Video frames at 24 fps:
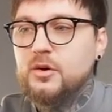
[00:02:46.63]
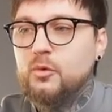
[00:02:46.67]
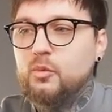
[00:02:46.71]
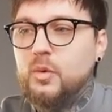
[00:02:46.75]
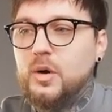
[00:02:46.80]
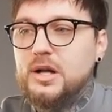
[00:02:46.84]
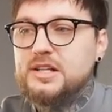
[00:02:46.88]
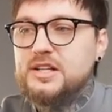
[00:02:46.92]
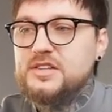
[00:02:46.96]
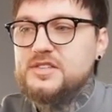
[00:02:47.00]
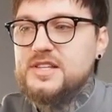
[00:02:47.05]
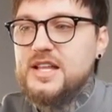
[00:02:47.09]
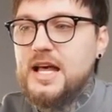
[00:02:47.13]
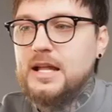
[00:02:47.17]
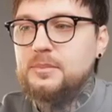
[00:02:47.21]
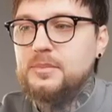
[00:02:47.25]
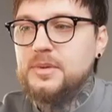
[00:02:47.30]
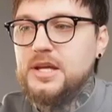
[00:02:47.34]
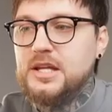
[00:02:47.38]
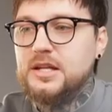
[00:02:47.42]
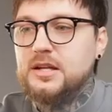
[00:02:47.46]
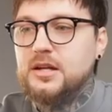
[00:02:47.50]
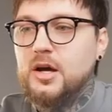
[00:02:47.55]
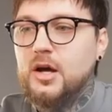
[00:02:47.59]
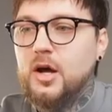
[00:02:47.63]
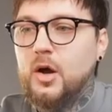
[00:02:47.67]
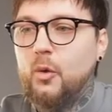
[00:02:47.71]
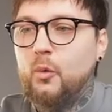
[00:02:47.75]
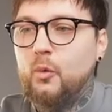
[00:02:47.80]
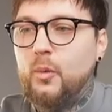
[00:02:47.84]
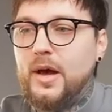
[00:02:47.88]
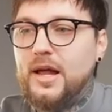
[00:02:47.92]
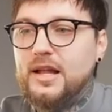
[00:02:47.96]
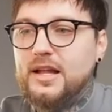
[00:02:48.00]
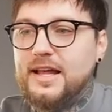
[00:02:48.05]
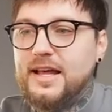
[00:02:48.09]
What does that mean?
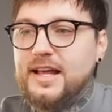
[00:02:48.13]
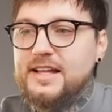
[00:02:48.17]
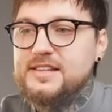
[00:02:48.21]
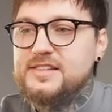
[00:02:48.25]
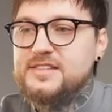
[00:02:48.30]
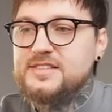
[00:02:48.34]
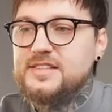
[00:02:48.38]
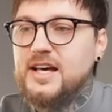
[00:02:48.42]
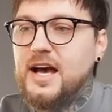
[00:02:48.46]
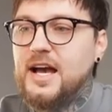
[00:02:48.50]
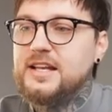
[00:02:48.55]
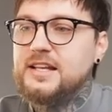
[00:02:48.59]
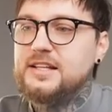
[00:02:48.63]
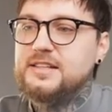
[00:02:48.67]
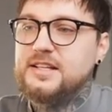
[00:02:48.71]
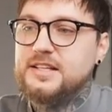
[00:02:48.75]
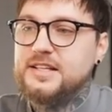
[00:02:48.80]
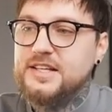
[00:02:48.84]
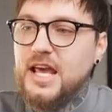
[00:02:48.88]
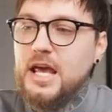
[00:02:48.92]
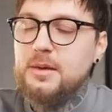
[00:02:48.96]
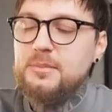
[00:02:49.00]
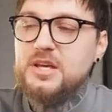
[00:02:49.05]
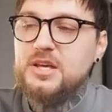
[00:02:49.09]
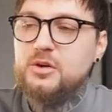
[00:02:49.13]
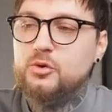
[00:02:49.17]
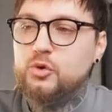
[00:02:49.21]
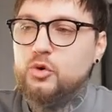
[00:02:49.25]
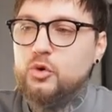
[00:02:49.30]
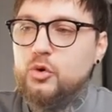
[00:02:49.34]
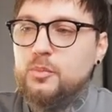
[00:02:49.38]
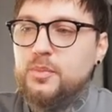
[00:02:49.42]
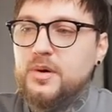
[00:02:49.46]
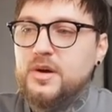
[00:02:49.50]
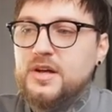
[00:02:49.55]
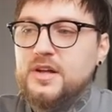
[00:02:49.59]
Well, inside the gaming
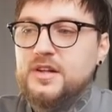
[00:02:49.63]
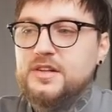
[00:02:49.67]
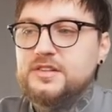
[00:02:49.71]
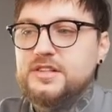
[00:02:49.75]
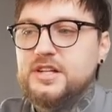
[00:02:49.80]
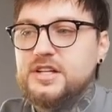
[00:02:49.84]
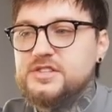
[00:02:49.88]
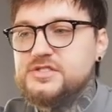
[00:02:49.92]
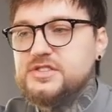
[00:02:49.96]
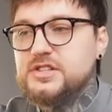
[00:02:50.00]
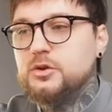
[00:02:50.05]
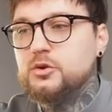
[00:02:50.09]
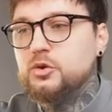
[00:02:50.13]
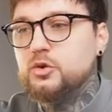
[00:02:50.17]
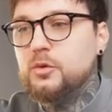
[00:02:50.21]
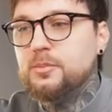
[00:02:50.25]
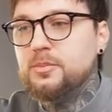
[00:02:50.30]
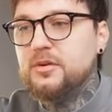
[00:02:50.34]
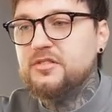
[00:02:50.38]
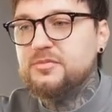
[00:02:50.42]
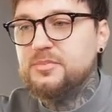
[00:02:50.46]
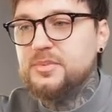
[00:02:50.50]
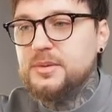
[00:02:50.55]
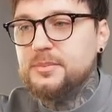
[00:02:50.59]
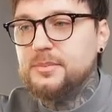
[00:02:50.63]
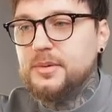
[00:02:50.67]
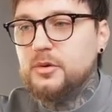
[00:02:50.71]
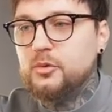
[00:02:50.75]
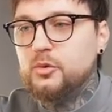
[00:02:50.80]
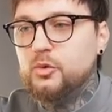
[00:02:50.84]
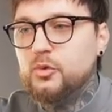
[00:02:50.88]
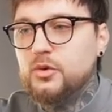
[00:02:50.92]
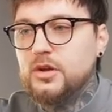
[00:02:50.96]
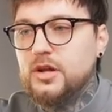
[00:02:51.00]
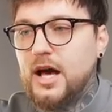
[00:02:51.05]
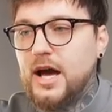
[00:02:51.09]
group, there's a group of
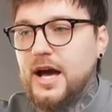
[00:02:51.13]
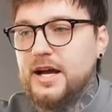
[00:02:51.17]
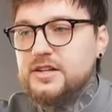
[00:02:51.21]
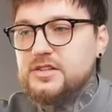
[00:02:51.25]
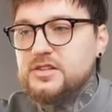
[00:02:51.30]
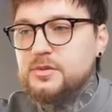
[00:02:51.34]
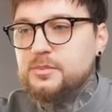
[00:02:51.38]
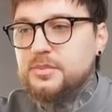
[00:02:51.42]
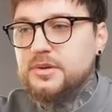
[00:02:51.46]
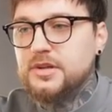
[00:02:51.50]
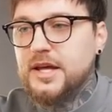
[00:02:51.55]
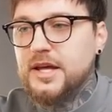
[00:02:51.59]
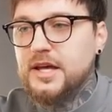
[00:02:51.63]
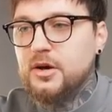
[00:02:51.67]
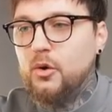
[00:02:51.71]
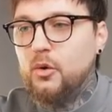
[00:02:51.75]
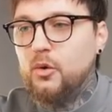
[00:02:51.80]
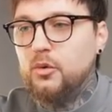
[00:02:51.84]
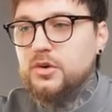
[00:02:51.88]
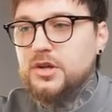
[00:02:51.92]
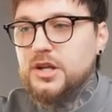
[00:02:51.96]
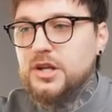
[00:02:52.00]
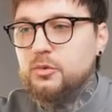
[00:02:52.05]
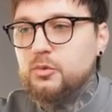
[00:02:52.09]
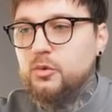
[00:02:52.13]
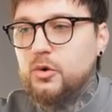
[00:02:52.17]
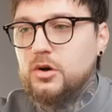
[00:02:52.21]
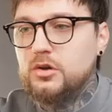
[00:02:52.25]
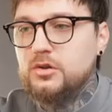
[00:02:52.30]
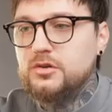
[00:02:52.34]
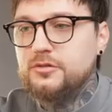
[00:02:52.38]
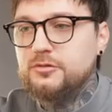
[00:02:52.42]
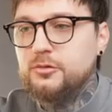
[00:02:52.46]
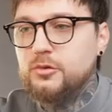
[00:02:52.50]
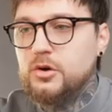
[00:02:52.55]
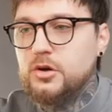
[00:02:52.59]
people who like to play only
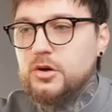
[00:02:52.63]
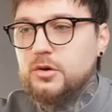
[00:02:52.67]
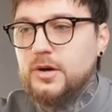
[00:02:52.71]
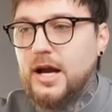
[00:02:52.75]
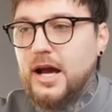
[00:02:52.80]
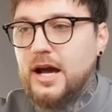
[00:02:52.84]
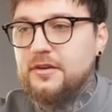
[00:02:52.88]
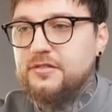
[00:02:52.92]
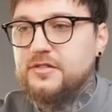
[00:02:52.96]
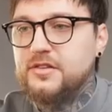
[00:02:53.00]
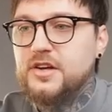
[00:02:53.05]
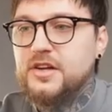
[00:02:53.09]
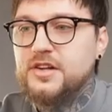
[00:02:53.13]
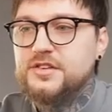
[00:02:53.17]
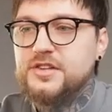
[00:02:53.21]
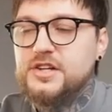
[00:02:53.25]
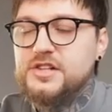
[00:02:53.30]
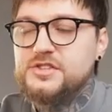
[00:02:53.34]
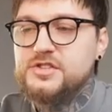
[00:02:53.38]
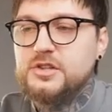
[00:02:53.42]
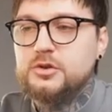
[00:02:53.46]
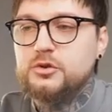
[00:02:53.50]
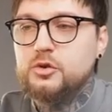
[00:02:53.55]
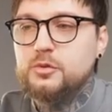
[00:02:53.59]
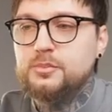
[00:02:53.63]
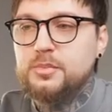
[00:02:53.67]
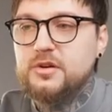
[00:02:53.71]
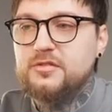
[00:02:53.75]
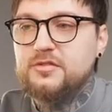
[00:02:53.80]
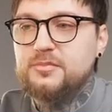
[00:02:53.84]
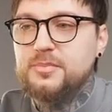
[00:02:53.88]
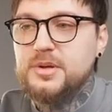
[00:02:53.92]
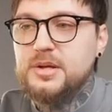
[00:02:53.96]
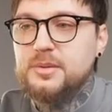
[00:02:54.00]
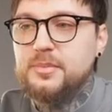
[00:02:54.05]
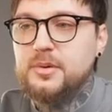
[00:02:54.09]
World of Warcraft. There's a group
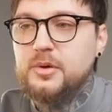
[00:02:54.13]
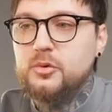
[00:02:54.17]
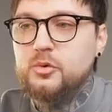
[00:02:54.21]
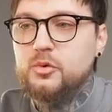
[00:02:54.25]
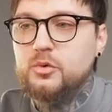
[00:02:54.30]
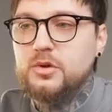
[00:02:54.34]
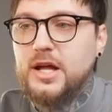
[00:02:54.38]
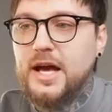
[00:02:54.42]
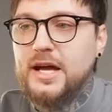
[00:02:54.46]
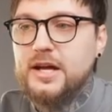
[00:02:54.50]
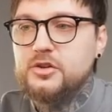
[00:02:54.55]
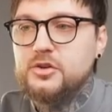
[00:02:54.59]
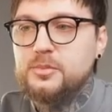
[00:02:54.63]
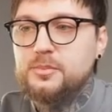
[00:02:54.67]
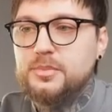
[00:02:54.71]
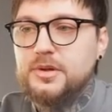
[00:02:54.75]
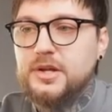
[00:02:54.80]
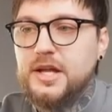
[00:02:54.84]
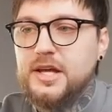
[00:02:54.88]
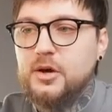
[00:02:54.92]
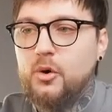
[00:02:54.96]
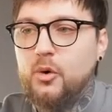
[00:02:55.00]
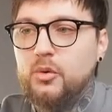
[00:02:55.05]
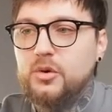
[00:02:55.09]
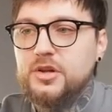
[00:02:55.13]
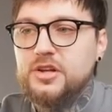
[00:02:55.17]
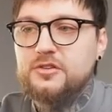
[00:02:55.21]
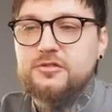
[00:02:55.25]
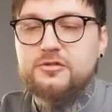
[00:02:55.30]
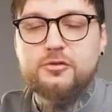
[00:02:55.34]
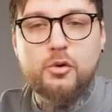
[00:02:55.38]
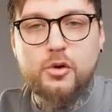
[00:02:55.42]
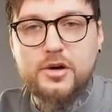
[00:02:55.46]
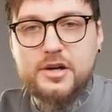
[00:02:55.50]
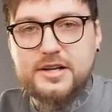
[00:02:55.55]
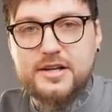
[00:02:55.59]
of people who like to play only
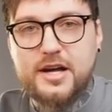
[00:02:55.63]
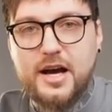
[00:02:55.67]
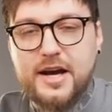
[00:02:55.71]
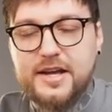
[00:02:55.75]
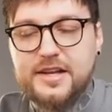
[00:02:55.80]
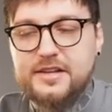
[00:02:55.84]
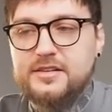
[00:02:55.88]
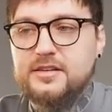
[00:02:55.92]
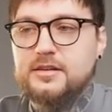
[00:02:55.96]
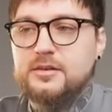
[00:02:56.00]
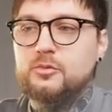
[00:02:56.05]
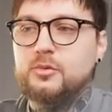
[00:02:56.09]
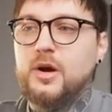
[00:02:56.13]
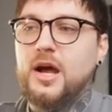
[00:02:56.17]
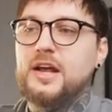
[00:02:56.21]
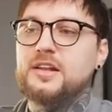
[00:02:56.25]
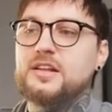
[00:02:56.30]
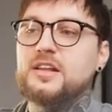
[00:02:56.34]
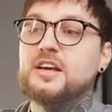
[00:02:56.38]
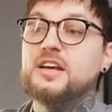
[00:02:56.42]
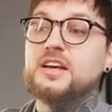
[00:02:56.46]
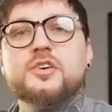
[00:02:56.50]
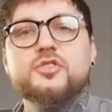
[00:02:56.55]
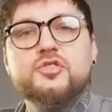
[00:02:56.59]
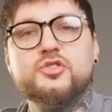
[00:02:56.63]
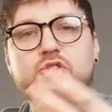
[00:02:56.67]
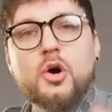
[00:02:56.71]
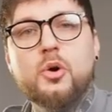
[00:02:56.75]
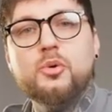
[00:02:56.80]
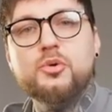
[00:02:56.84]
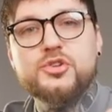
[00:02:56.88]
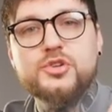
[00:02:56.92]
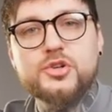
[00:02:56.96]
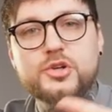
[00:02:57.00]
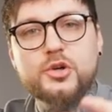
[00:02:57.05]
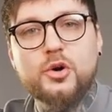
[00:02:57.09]
Fortnite, right?
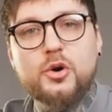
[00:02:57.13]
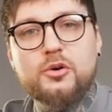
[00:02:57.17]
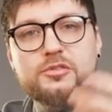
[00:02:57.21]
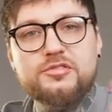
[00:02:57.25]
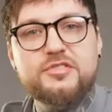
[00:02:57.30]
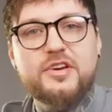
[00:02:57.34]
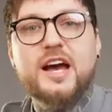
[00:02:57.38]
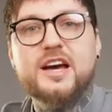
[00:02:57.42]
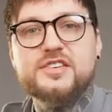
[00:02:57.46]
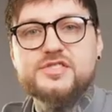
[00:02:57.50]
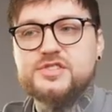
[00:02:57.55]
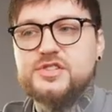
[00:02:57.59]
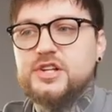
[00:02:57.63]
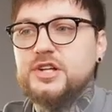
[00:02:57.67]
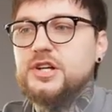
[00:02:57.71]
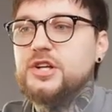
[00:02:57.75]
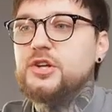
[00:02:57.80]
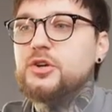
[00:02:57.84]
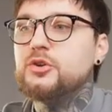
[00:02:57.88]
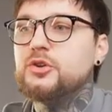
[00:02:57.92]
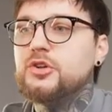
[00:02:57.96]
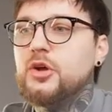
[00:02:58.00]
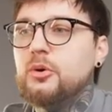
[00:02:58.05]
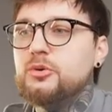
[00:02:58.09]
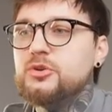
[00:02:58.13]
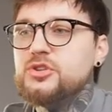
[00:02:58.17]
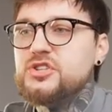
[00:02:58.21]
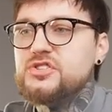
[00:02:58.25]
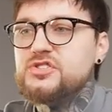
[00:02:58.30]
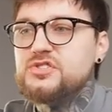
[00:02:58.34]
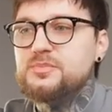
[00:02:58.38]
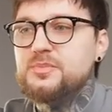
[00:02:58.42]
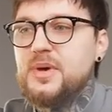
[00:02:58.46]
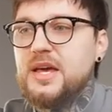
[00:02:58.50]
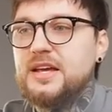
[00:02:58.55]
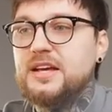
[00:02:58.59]
So to grow faster, you don't
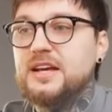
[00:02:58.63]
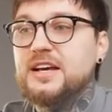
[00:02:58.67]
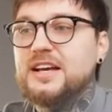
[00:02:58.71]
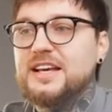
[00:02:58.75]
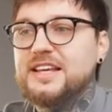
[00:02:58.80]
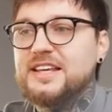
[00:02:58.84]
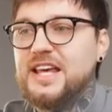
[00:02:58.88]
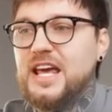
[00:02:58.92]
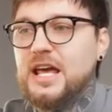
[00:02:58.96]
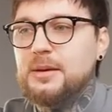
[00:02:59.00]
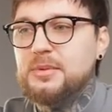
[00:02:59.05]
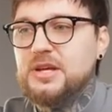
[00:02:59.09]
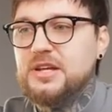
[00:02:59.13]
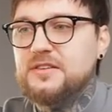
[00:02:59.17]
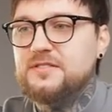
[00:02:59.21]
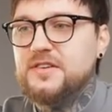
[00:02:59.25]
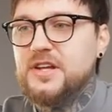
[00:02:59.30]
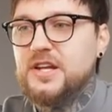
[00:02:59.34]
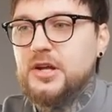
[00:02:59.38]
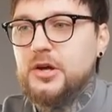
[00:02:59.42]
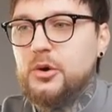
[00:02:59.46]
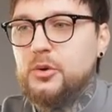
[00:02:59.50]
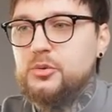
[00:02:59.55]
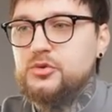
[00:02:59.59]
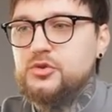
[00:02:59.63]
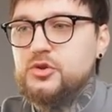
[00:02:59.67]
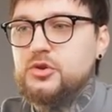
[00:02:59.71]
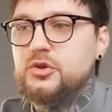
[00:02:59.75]
just make gaming videos.